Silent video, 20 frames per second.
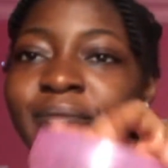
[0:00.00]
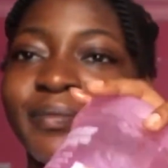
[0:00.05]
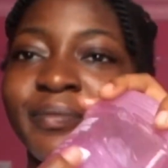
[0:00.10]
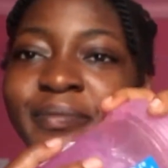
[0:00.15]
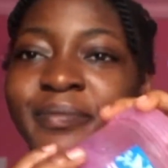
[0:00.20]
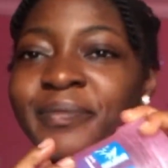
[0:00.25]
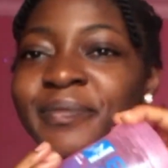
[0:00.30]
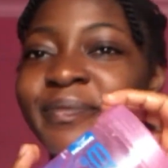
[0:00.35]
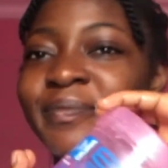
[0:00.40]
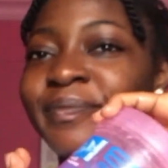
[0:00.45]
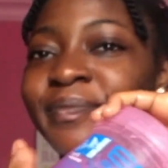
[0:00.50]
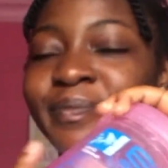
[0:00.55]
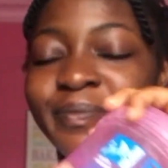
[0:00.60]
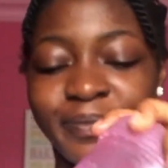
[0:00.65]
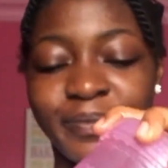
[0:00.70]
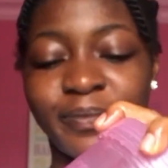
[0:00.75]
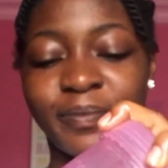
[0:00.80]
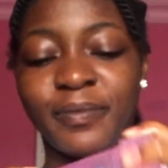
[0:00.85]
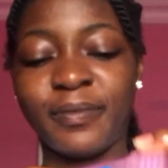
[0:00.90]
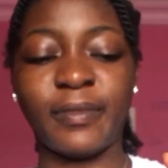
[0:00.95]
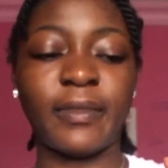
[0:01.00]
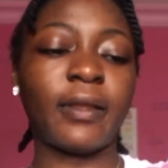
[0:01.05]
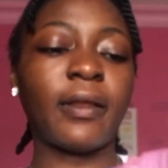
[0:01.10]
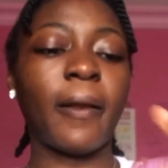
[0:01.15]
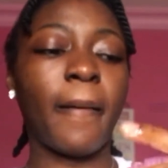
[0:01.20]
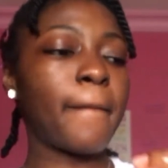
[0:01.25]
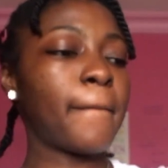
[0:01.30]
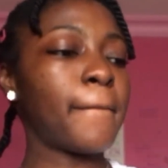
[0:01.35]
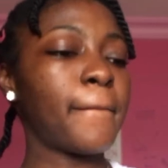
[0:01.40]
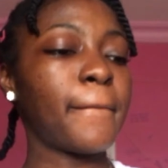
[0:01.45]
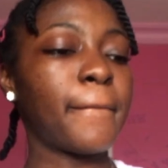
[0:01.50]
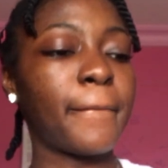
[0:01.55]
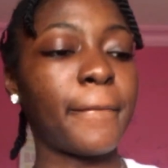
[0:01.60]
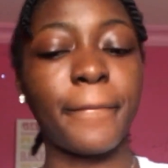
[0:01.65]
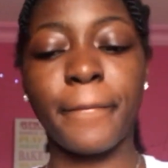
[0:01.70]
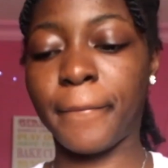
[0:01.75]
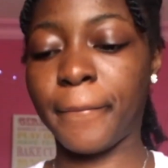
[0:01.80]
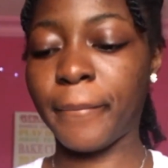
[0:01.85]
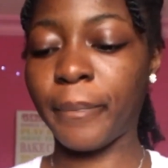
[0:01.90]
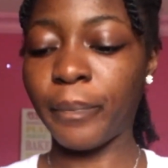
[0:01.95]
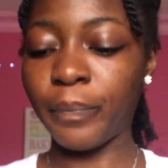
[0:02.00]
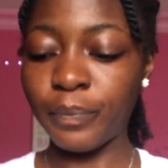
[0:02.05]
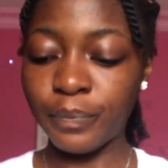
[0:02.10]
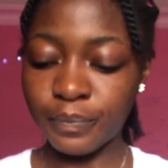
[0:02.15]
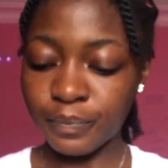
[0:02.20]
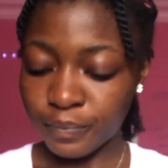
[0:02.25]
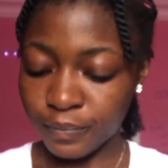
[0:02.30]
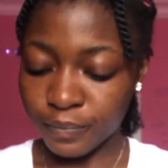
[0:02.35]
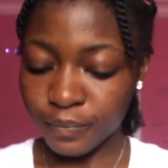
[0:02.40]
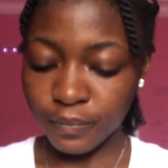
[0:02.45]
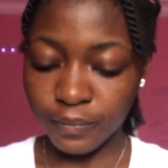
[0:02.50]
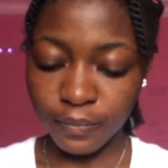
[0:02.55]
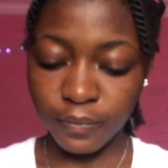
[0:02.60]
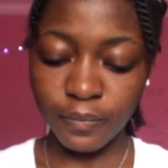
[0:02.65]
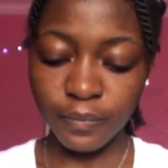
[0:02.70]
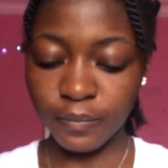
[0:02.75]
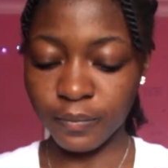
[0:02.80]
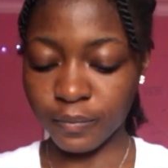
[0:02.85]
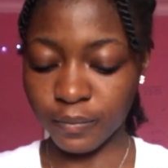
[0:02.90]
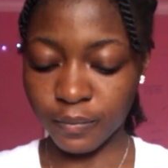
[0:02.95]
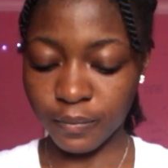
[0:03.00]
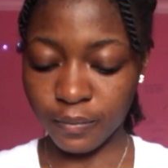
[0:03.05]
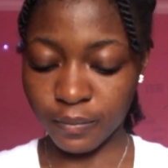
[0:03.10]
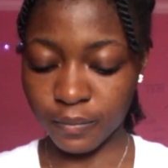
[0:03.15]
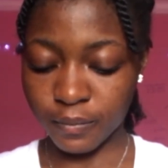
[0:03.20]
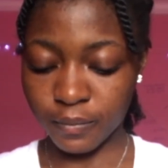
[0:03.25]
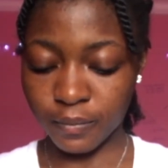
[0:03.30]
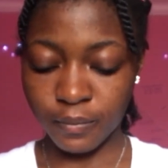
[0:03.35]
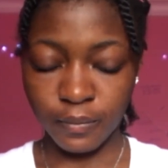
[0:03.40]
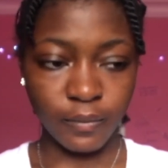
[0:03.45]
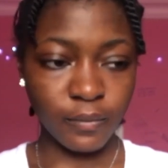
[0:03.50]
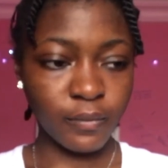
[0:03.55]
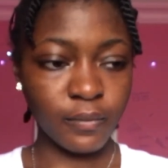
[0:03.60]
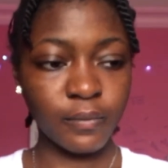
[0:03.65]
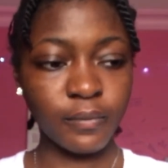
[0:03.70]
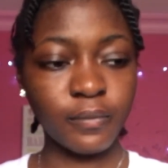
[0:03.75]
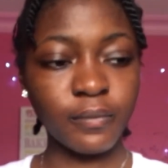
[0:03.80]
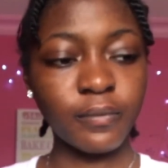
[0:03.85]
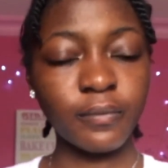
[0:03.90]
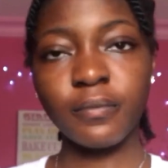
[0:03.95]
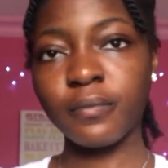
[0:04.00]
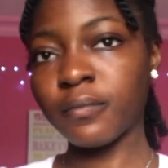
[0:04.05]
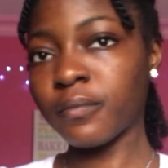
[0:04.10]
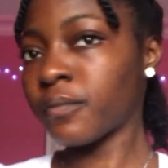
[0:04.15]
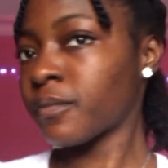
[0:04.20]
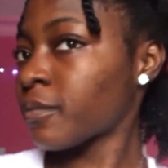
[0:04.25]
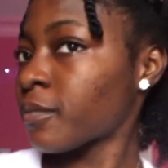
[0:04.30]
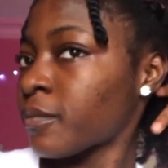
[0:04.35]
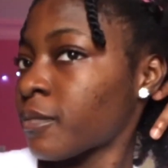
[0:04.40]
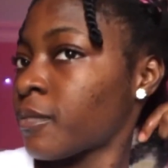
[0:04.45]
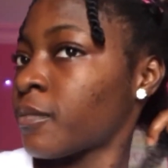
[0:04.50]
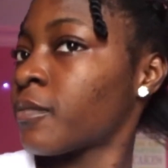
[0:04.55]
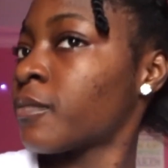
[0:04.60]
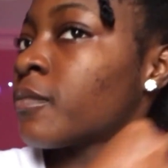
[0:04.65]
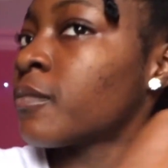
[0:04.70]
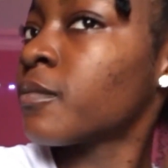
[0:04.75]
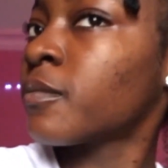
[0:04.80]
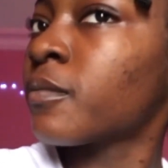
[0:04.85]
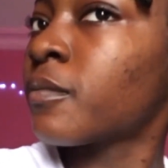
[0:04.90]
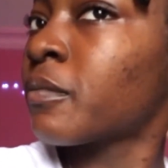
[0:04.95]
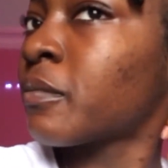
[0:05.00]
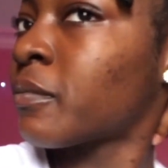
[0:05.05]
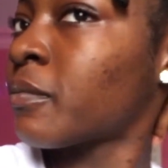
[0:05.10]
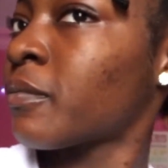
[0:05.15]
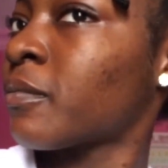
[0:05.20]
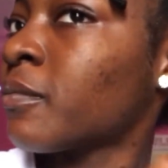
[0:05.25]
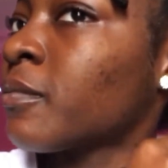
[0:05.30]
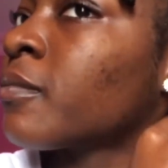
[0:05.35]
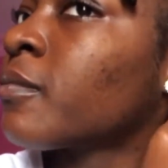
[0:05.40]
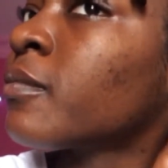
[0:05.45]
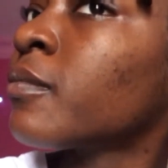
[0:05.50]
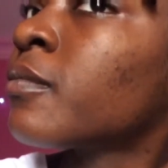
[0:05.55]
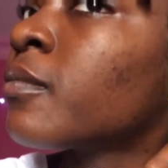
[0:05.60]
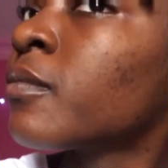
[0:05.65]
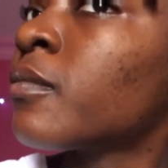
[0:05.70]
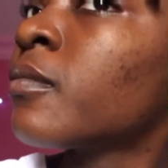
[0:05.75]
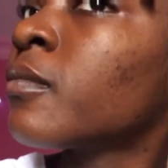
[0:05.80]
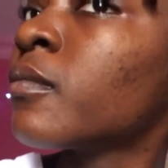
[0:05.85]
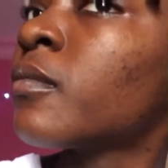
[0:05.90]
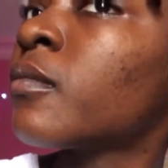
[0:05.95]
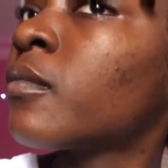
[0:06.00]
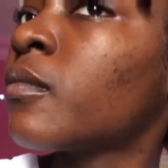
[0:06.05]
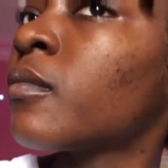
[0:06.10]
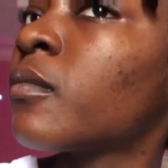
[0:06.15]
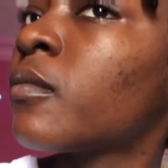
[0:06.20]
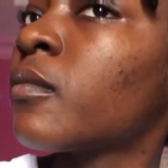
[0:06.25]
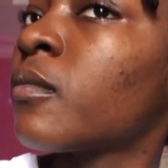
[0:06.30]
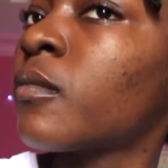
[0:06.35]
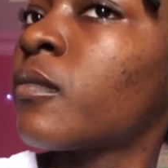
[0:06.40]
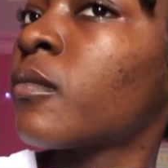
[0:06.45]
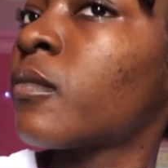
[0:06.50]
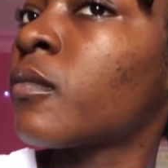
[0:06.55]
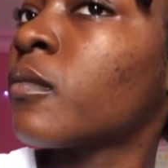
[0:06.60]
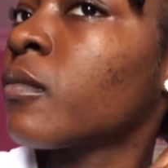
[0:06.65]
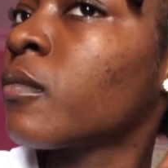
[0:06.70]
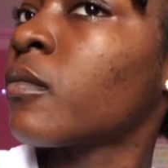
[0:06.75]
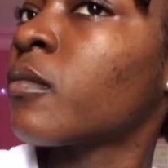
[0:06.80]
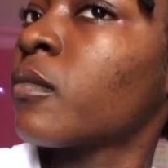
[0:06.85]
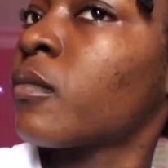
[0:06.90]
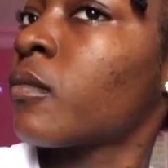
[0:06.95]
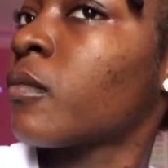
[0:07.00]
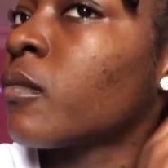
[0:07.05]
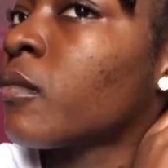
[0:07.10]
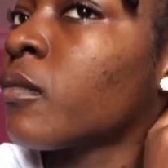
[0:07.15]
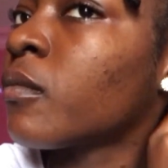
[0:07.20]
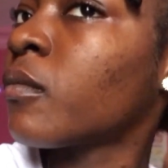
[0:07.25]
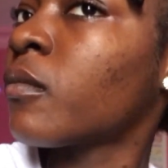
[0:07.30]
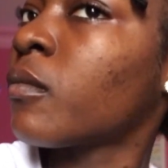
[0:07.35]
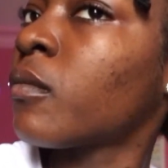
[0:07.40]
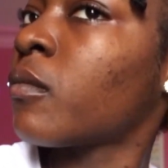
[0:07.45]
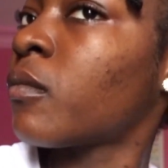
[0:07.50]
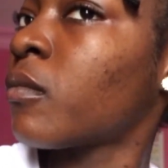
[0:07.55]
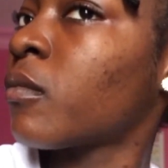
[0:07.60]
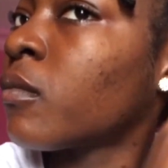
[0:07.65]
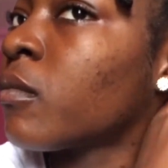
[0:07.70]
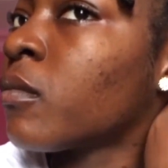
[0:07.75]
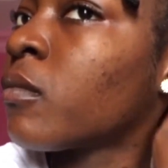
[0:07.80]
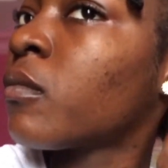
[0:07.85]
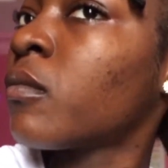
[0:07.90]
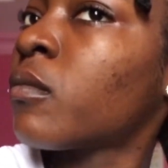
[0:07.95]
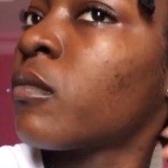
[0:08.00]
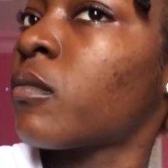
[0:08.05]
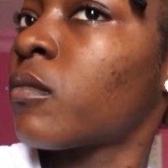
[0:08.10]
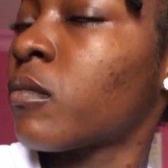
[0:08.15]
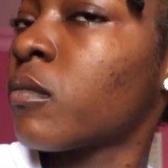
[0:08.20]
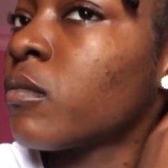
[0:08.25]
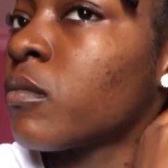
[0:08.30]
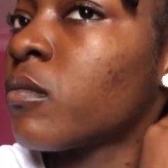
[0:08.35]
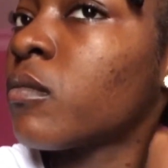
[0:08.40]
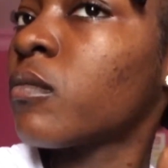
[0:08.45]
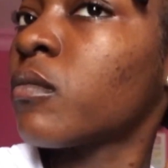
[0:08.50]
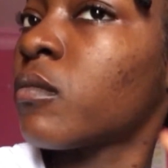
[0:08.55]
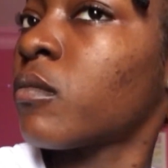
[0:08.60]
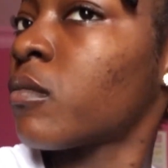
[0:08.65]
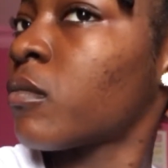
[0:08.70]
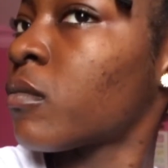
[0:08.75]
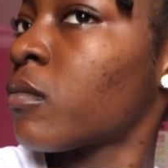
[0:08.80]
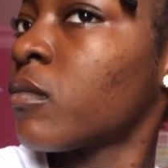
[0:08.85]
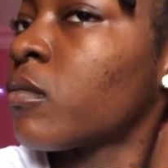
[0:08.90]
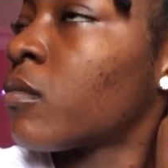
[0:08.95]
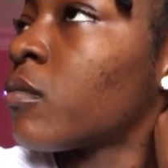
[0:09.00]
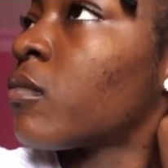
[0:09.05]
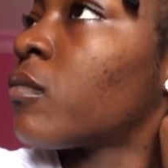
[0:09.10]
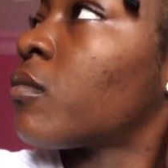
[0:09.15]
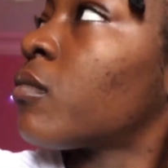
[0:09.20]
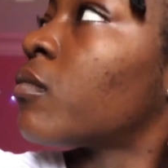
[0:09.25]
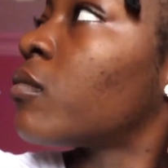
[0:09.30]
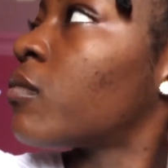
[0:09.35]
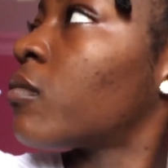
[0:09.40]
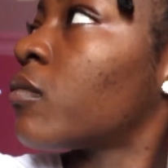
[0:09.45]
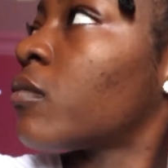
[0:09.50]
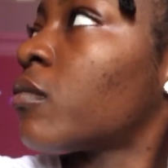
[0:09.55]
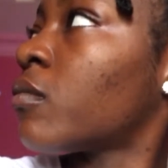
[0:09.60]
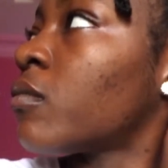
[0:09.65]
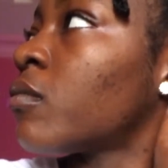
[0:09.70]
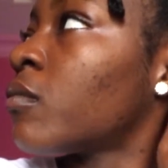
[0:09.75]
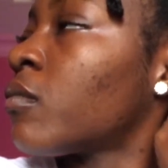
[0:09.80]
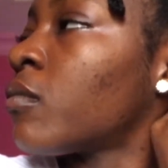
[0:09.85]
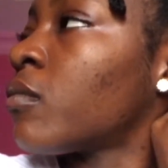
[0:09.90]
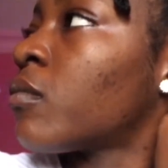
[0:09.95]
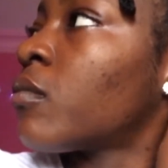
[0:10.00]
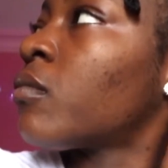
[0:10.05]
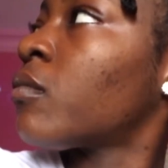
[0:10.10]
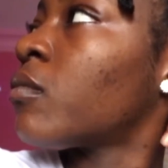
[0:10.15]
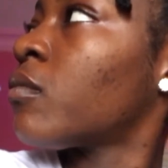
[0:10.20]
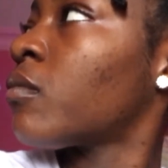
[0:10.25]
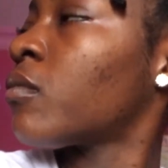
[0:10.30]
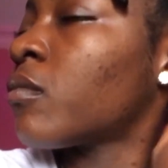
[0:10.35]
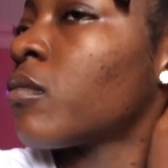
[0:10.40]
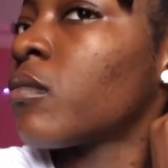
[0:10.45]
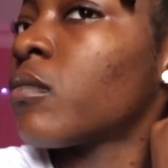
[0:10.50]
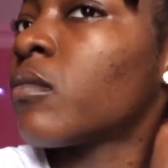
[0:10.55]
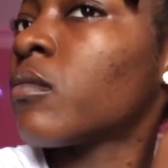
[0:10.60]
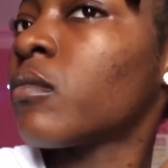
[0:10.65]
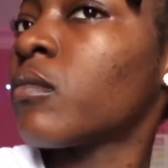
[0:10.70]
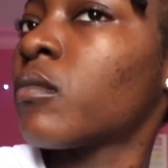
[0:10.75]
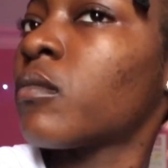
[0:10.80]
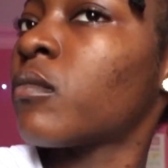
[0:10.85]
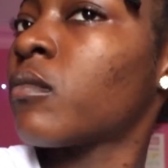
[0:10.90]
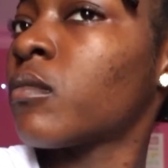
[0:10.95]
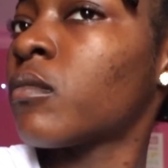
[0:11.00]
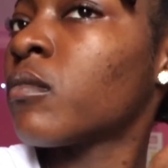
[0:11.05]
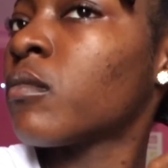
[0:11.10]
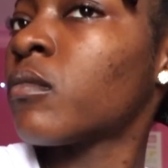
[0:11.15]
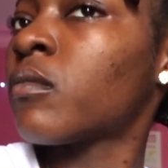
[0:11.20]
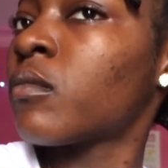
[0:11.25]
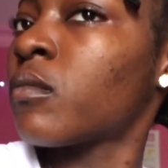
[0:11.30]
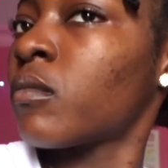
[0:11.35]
know. Anyway, I add the gel to that section and I make sure that I use enough gel. You don't want to be mising the gel here. You want this gel to work for you, so use enough.